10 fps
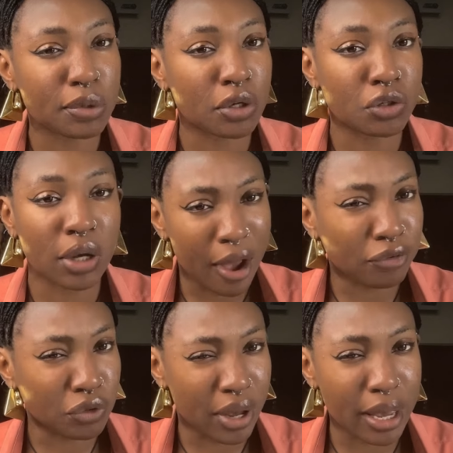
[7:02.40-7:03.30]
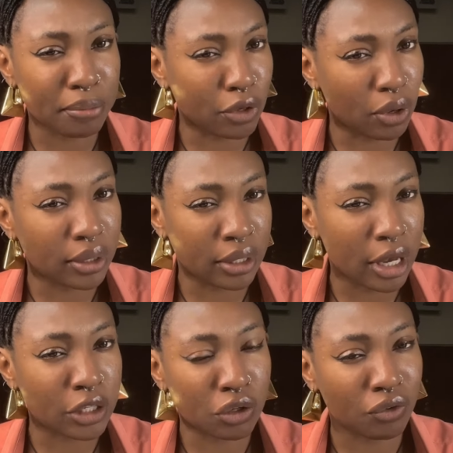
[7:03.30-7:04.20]
edges, because you have to hem
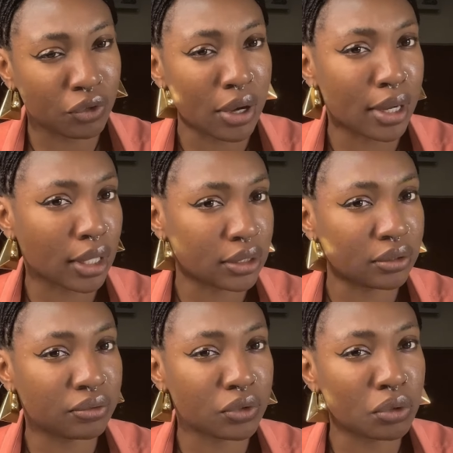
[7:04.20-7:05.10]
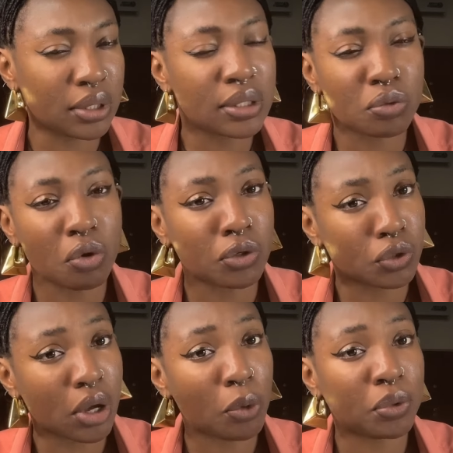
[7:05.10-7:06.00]
the edge of your handkerchief. So this will
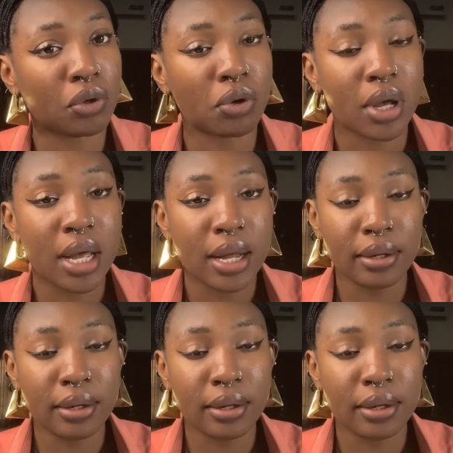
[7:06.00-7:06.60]
also help you